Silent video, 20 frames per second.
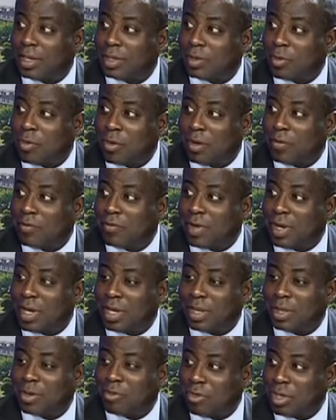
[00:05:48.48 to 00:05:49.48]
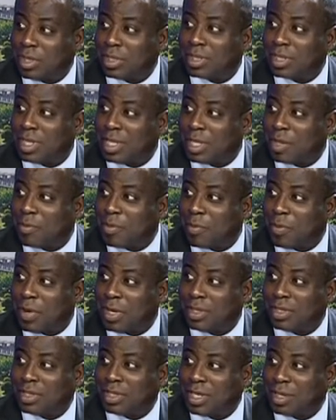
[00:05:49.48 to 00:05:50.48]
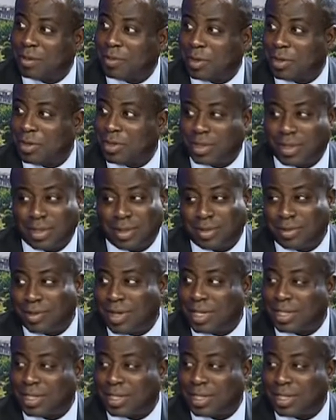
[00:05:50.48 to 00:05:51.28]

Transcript: and qualify the risk that they're prepared to take because,